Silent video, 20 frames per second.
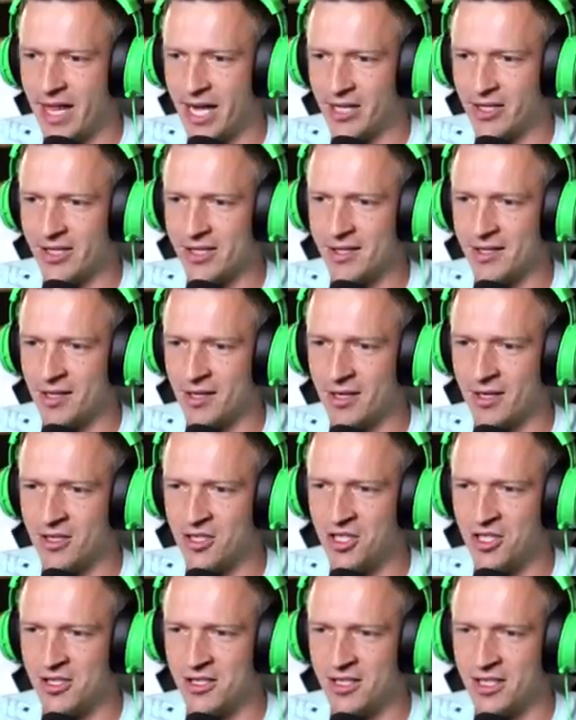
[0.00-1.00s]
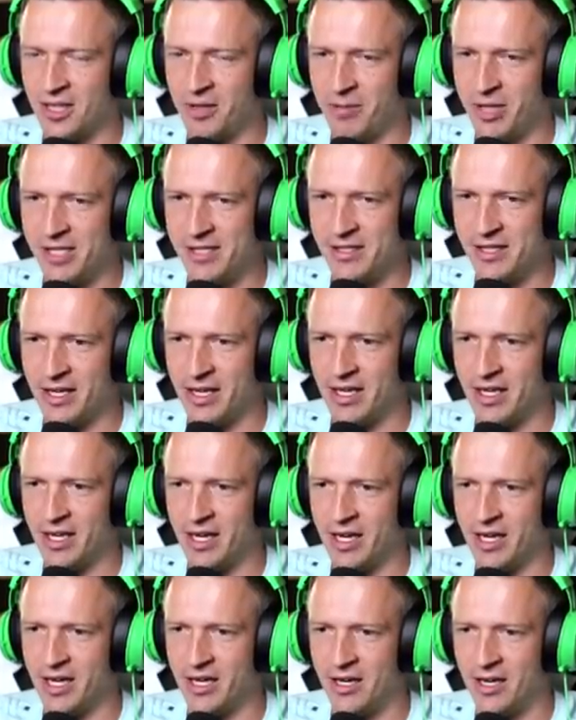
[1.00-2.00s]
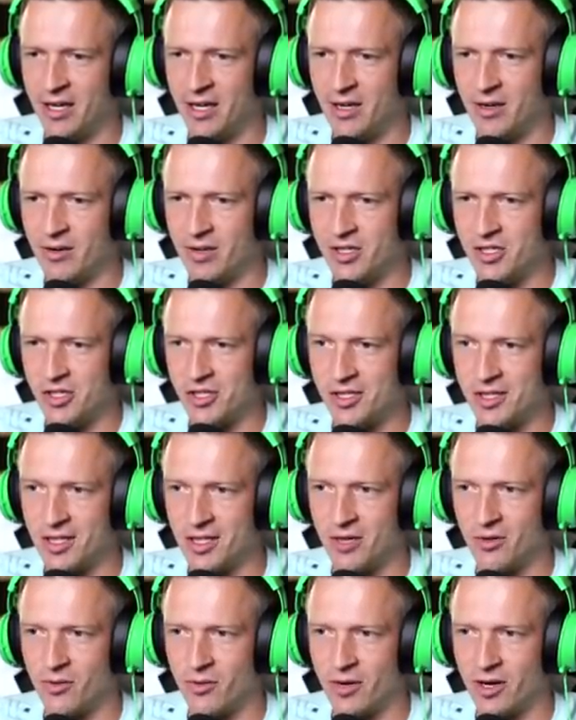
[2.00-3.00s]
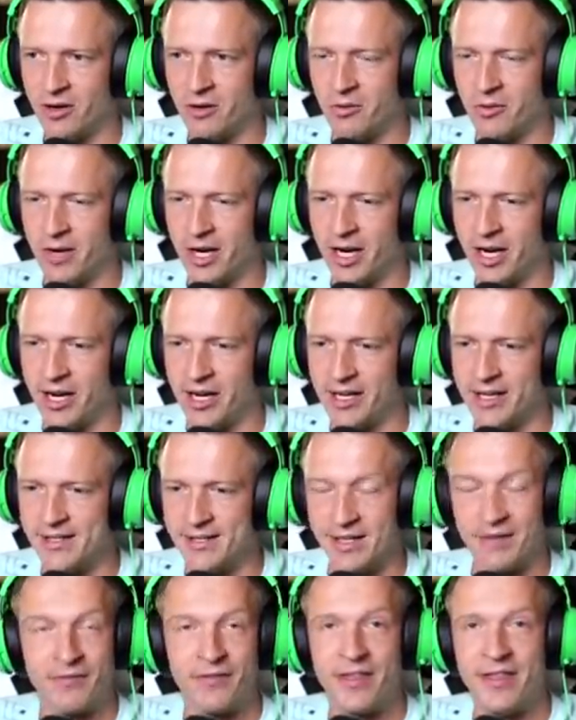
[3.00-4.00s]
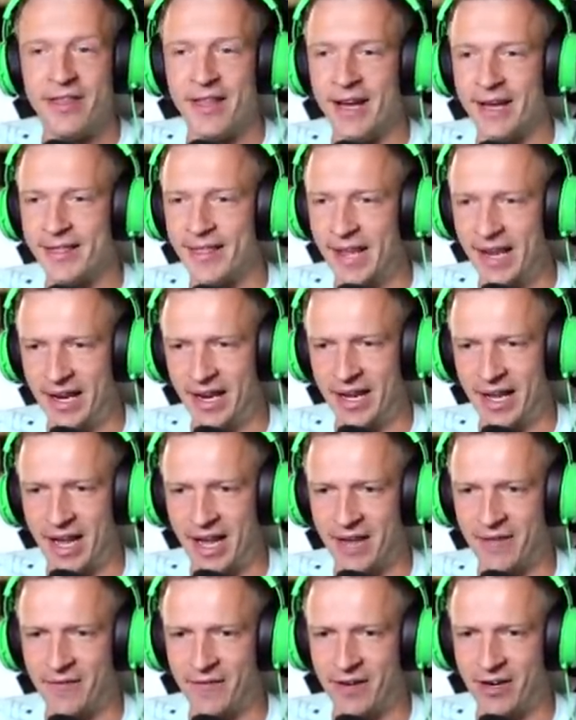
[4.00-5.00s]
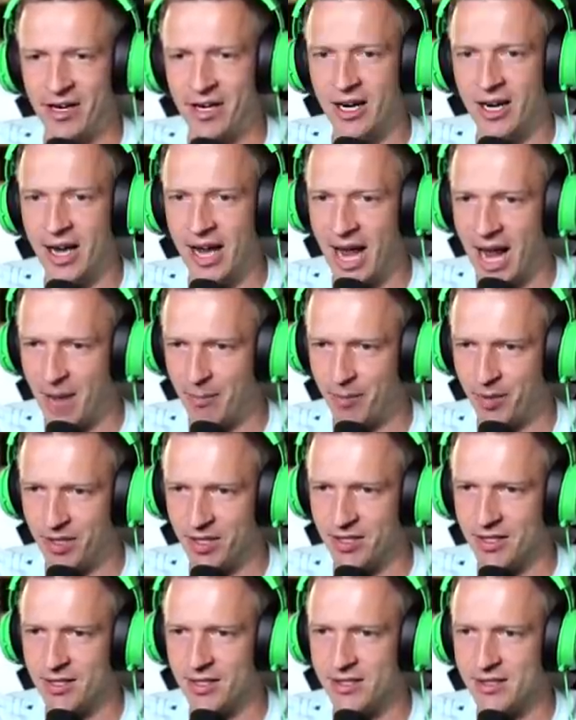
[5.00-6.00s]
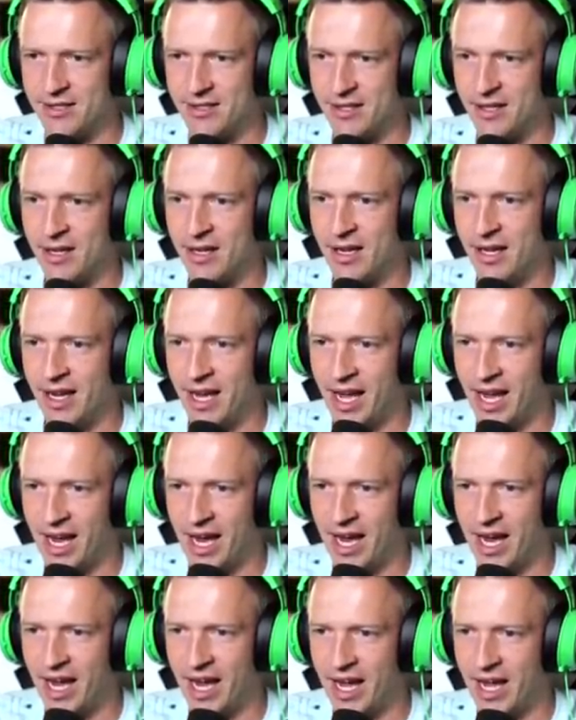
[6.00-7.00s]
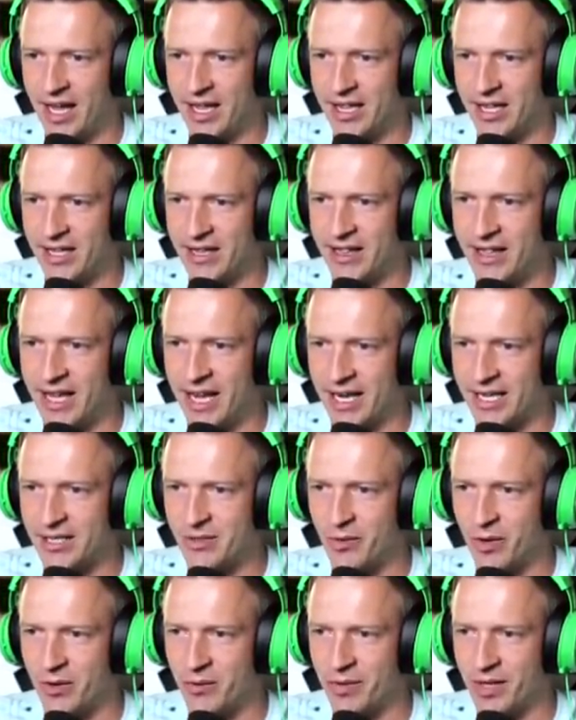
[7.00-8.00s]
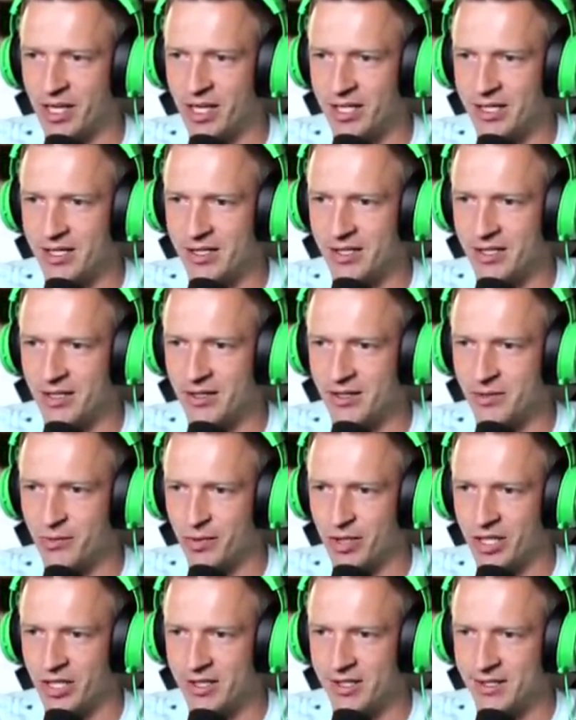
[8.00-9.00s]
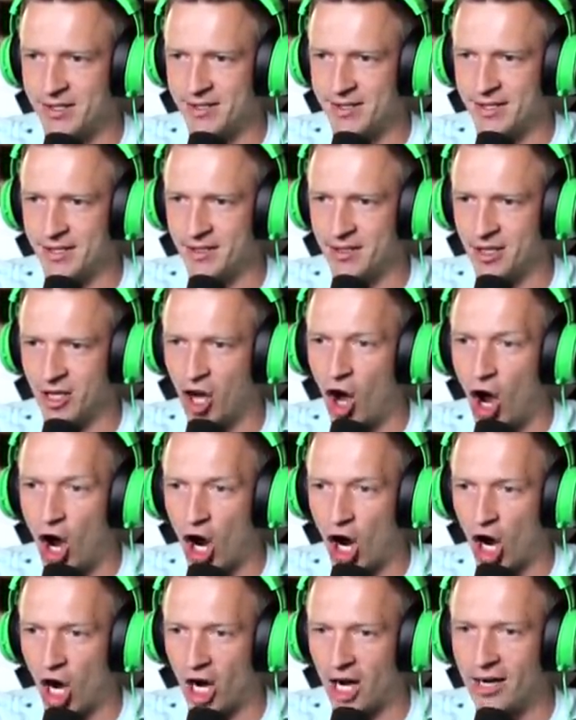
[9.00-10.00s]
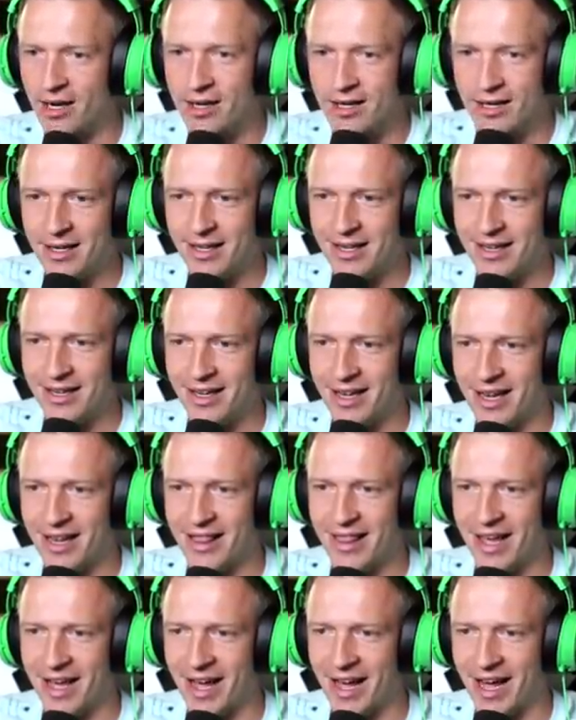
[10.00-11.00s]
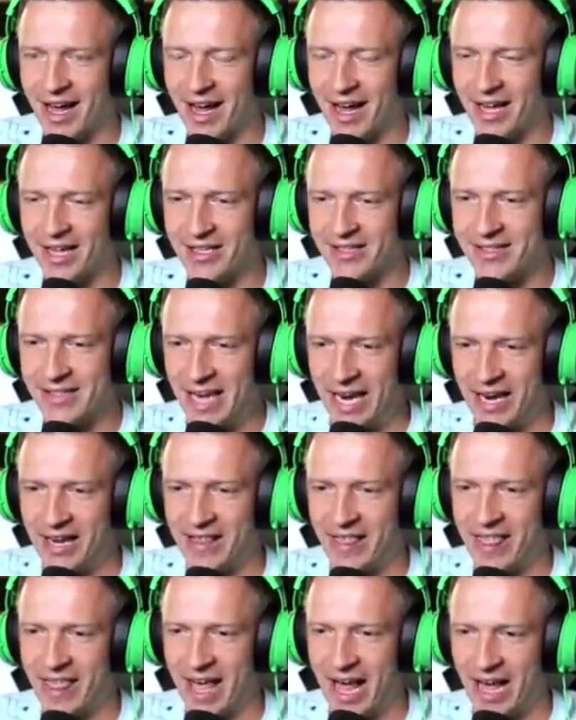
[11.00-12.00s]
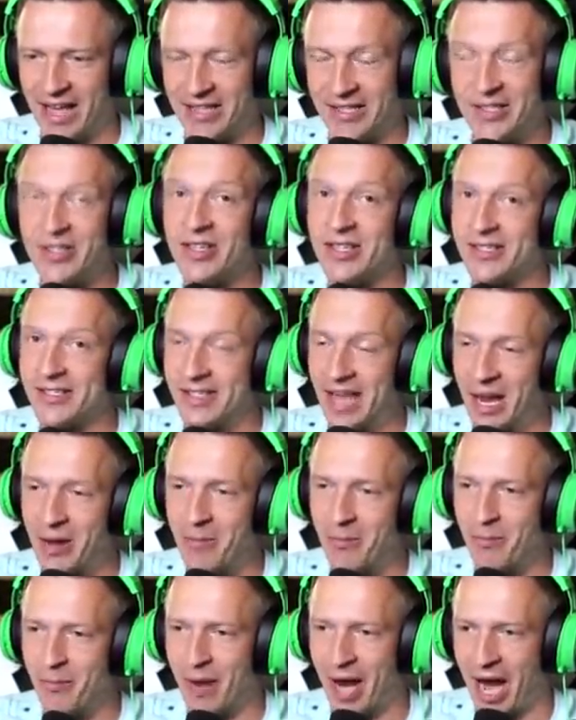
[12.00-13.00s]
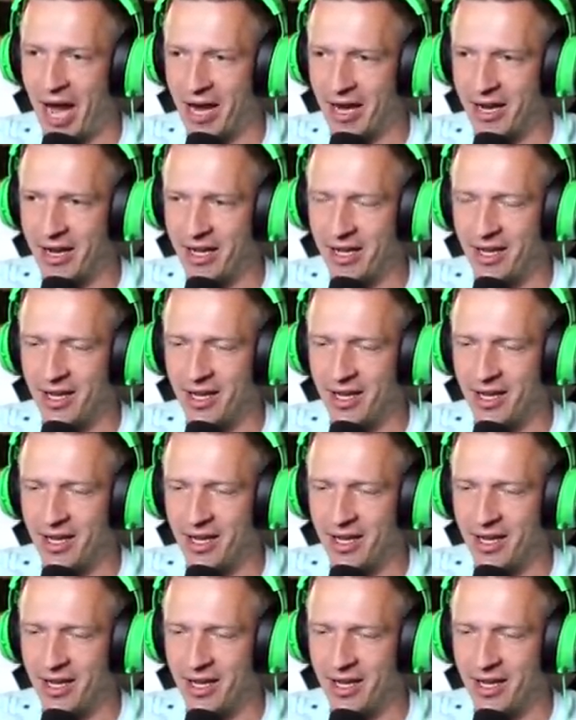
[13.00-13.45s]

Now this car is just gonna be sitting here. We're just gonna run away as if nothing ever happens. And next, what we need to do is we need to steal a car, and then take that to the same bank.